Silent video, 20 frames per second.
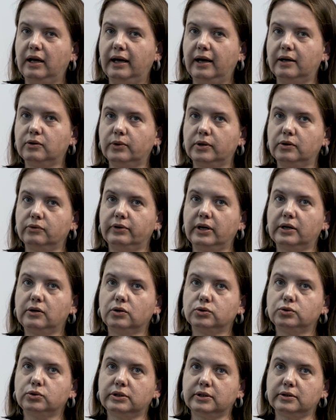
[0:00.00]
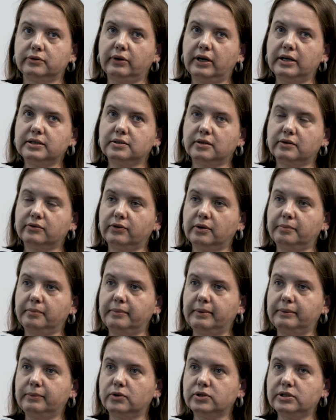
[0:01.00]
And when they go to an advisor, the
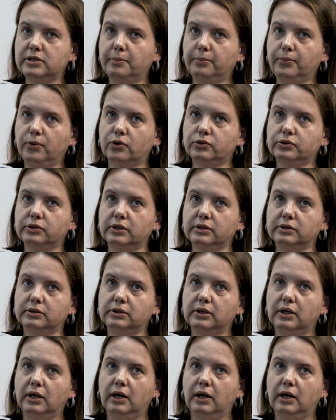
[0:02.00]
most important,